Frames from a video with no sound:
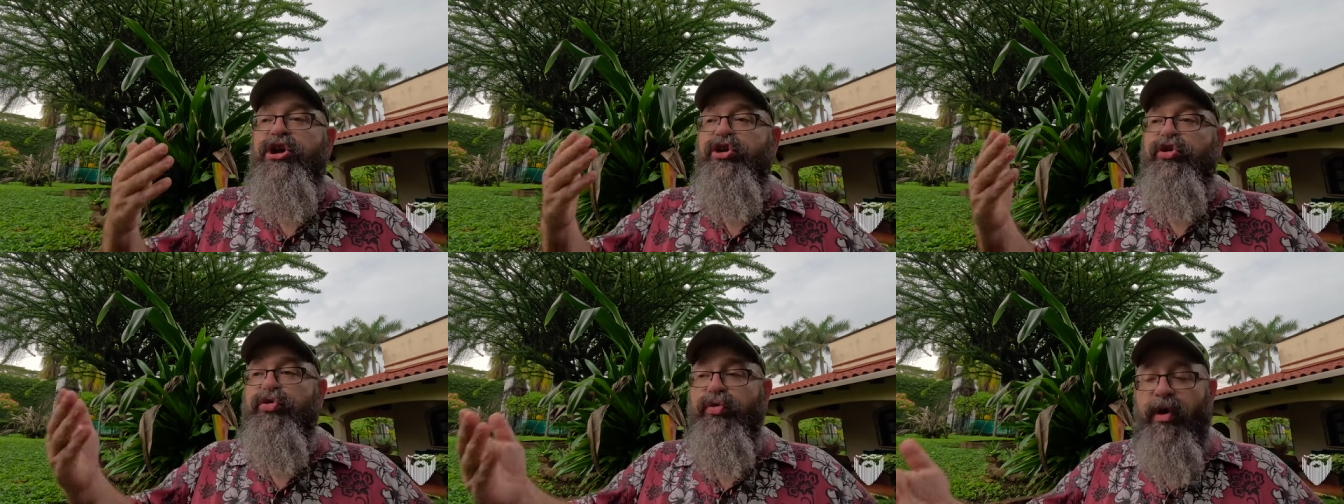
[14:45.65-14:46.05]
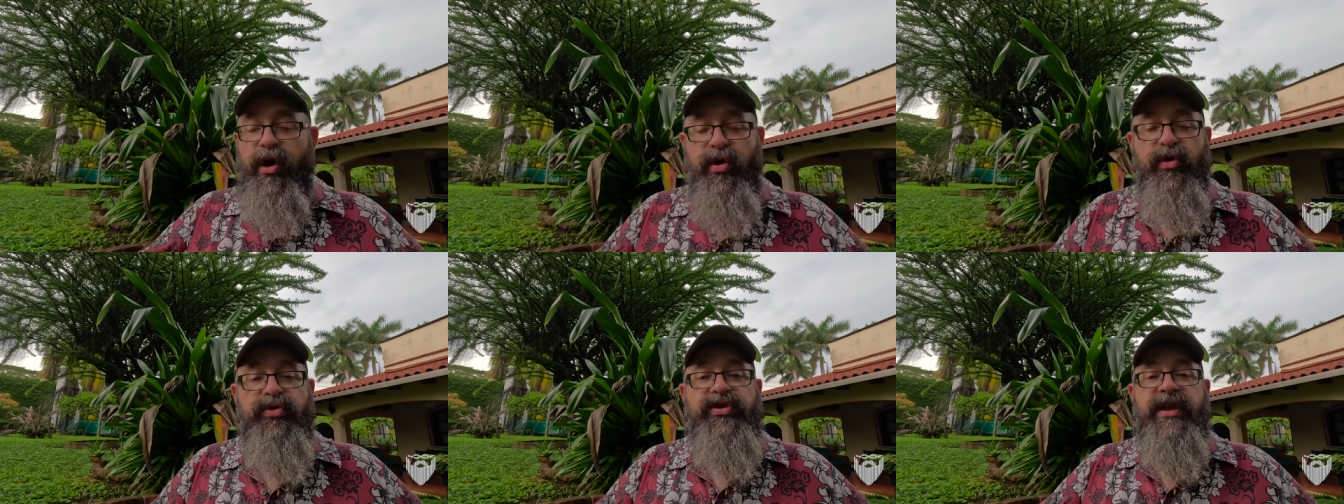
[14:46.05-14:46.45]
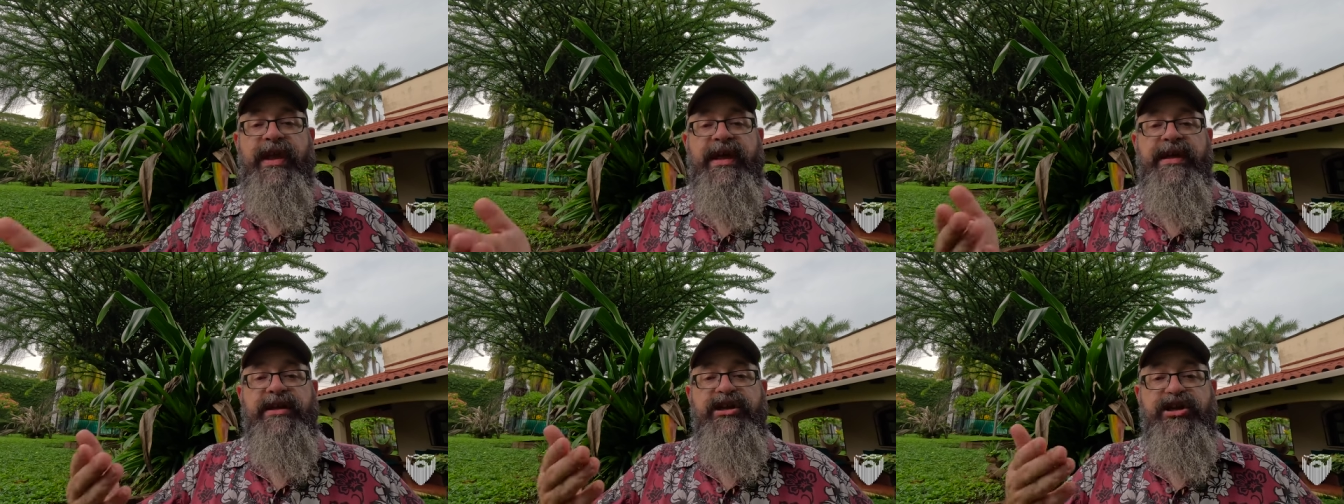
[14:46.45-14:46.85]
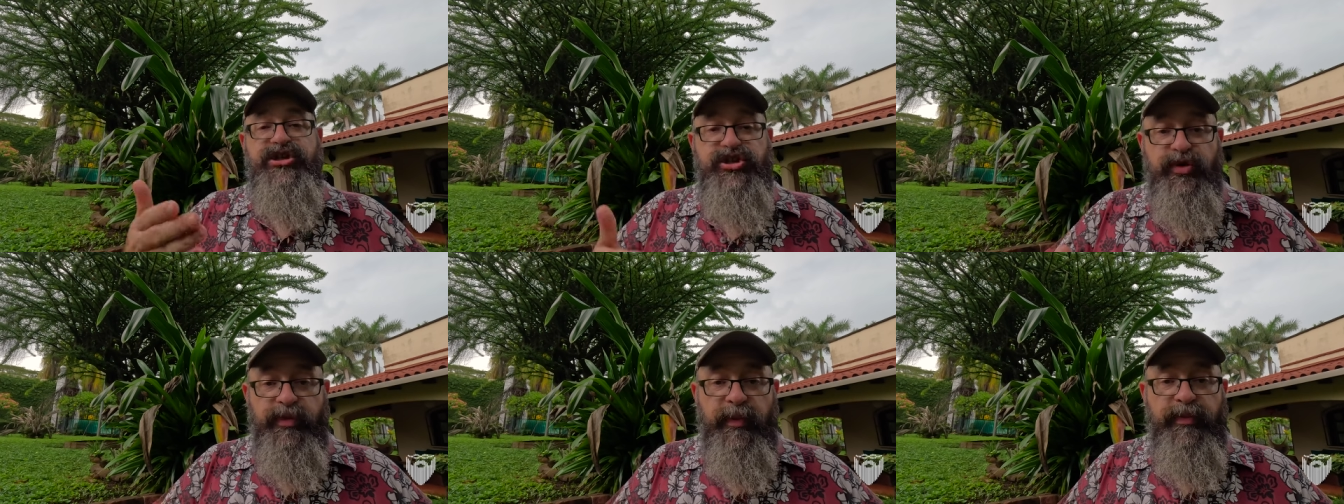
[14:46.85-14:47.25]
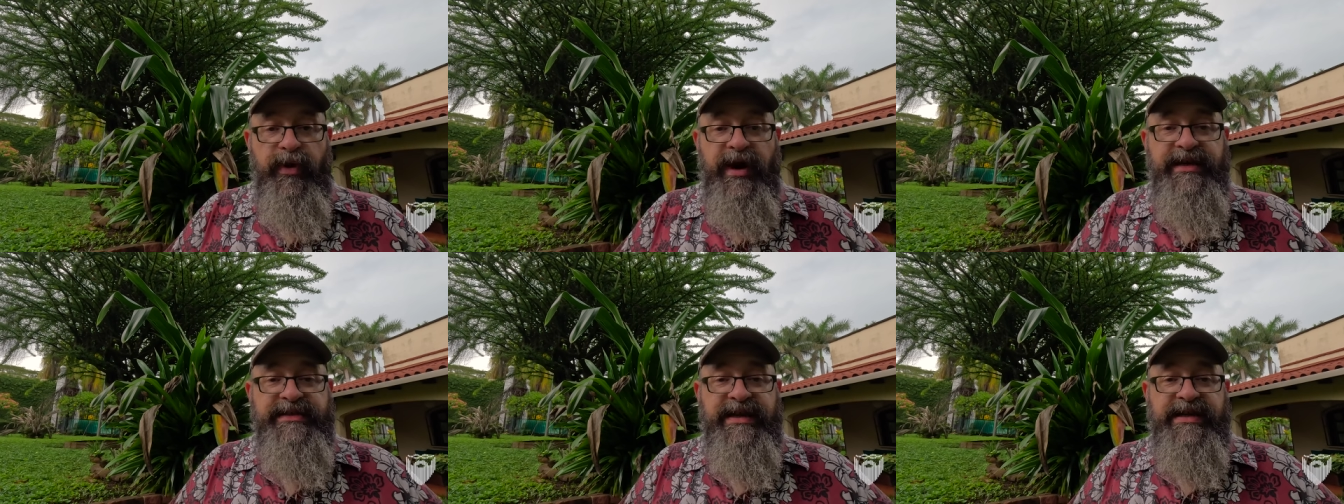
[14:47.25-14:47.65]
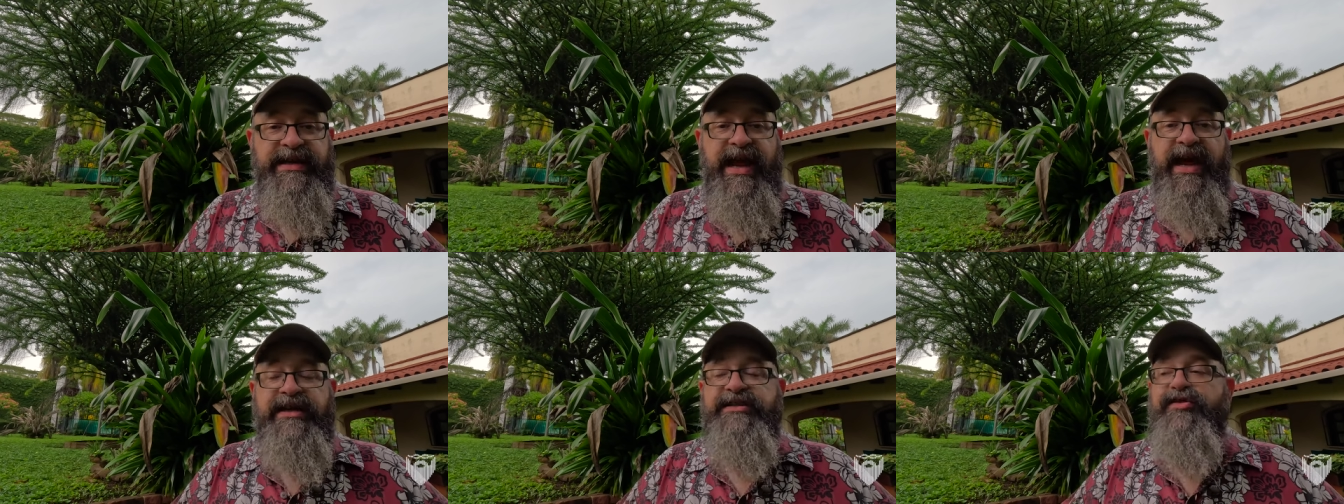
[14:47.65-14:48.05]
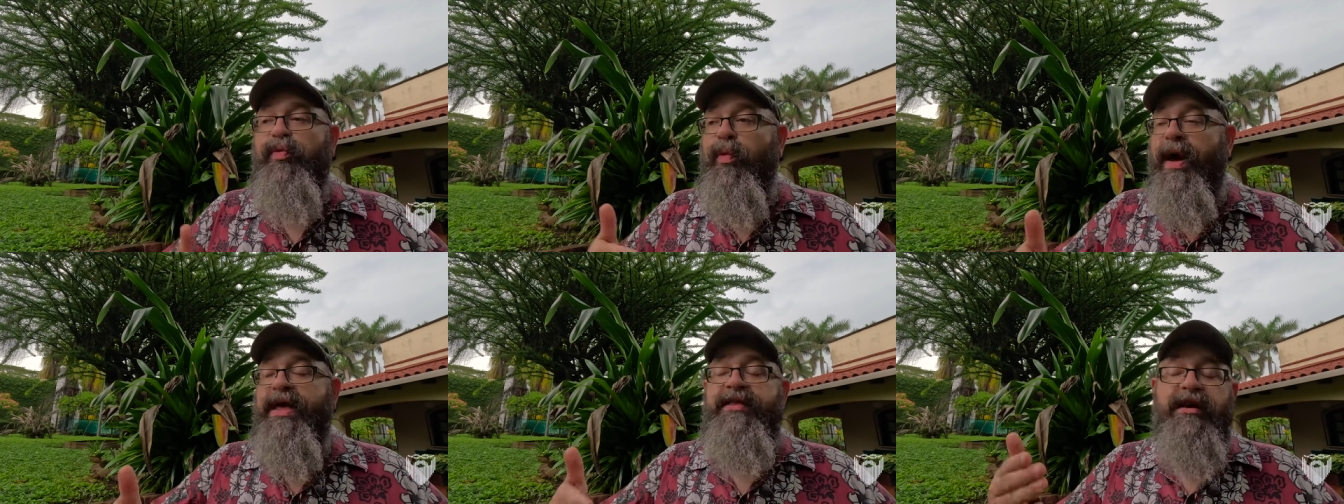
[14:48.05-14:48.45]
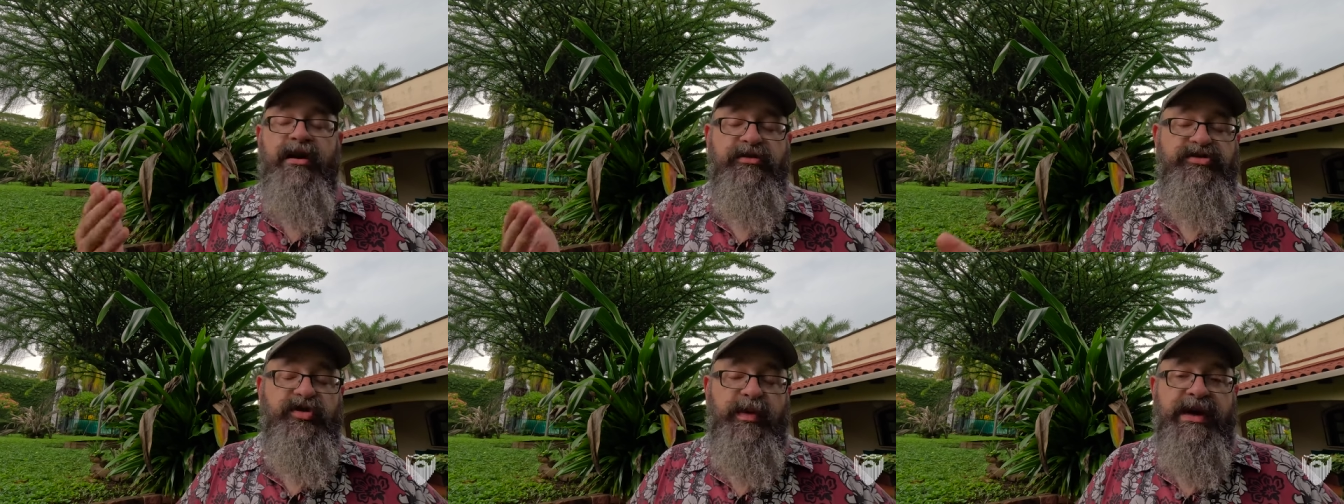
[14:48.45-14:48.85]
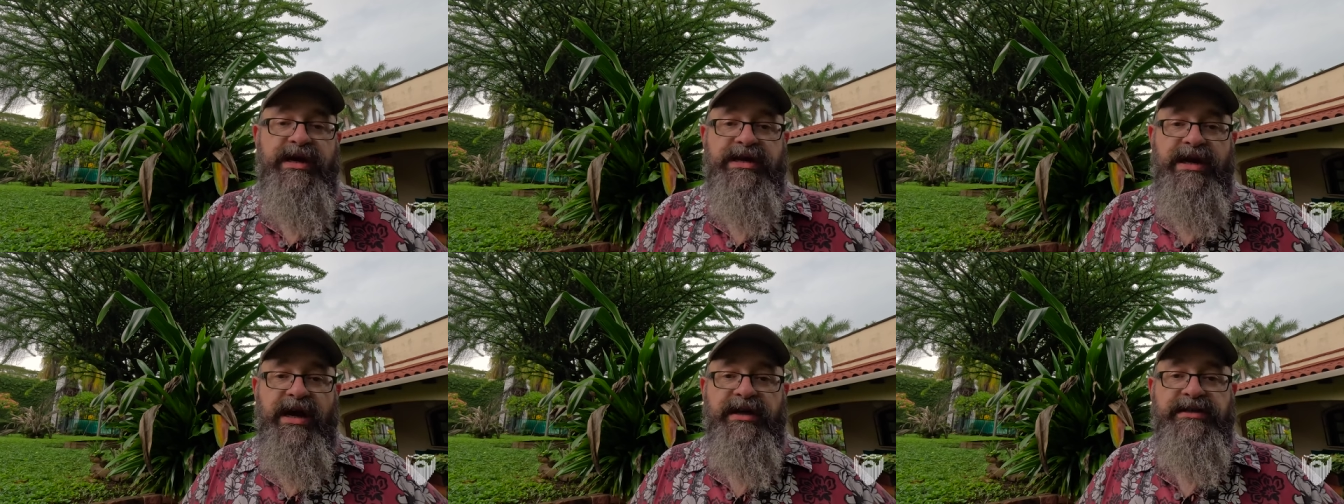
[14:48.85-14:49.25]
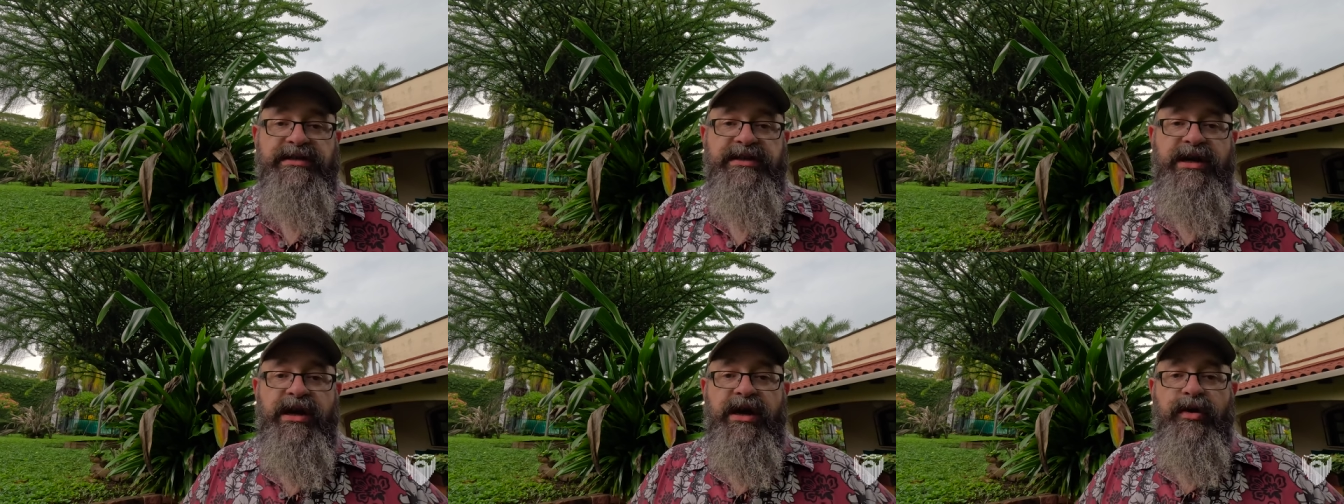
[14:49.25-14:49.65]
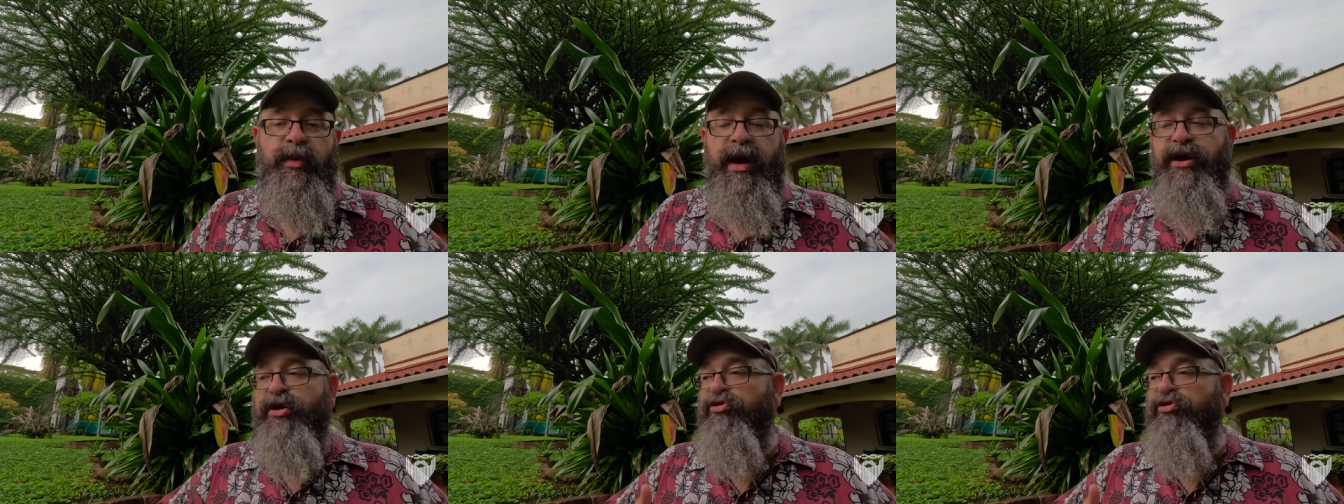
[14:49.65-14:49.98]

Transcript: growth in consumer price index the way that Costa Rica does, right?